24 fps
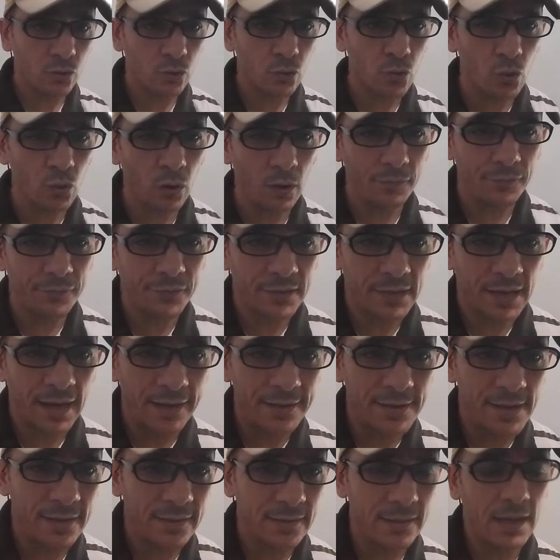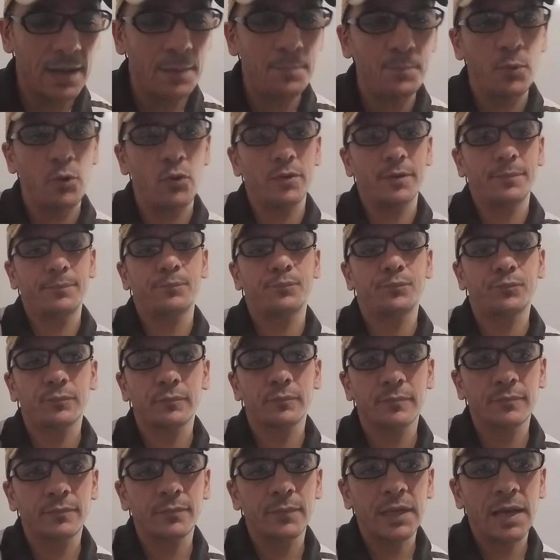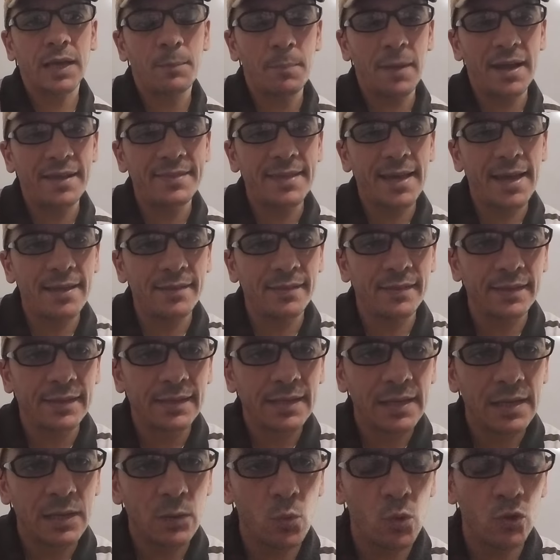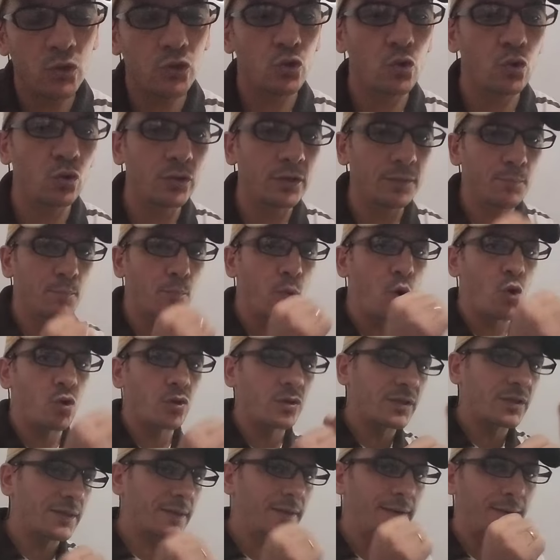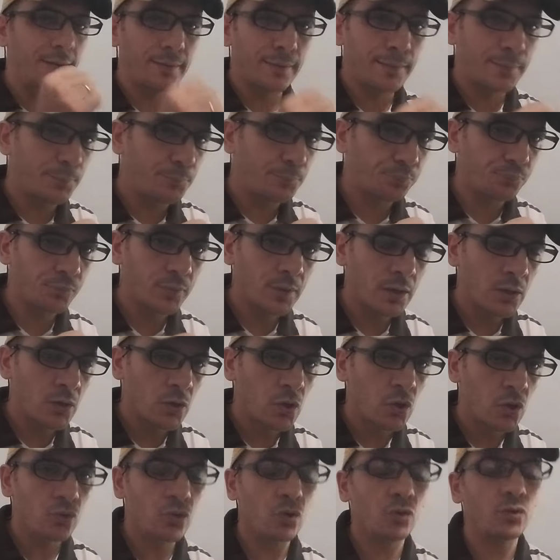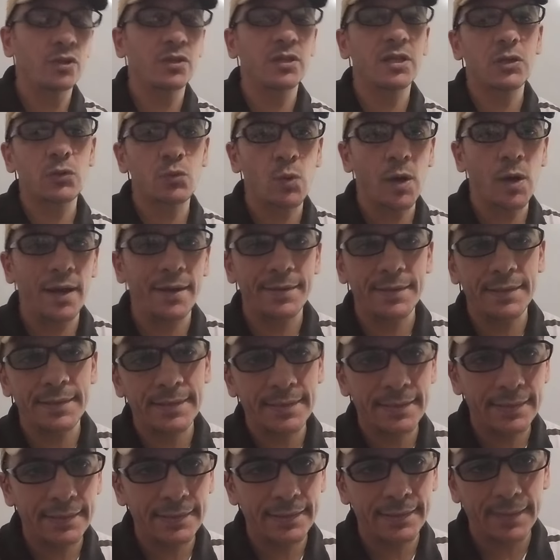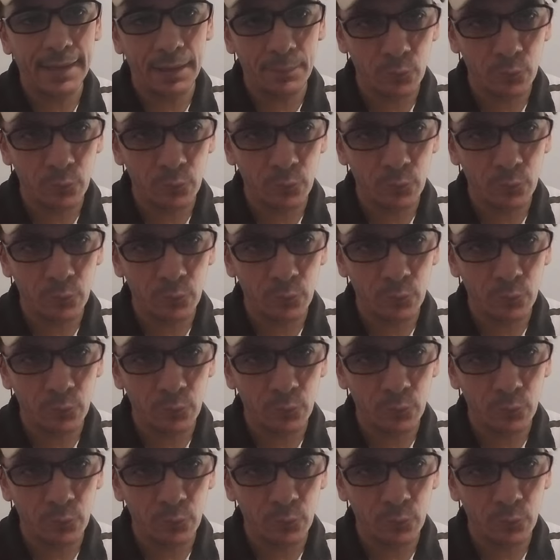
poi my dad he was good in boxing. So this is why I'm good also in martial art.